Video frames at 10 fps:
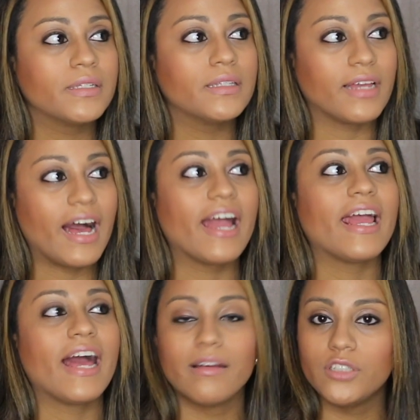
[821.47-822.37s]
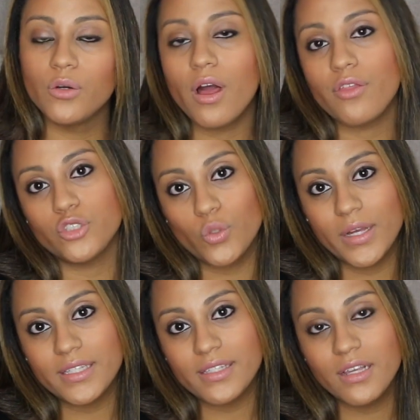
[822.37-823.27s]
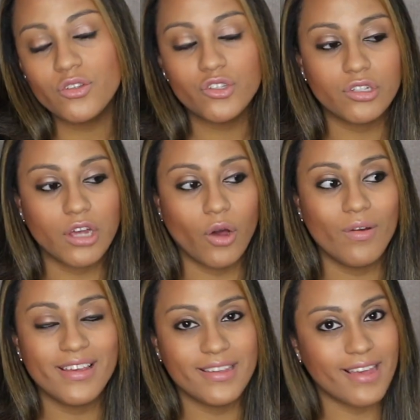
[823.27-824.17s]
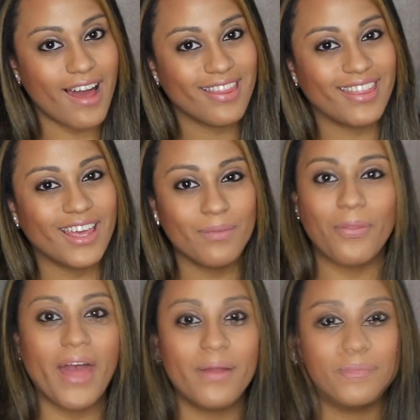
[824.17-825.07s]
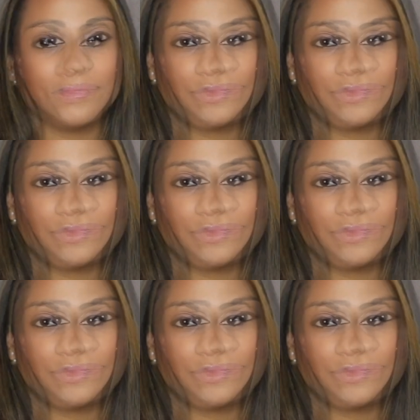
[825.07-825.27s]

like I had no other choice. So yeah, think about that.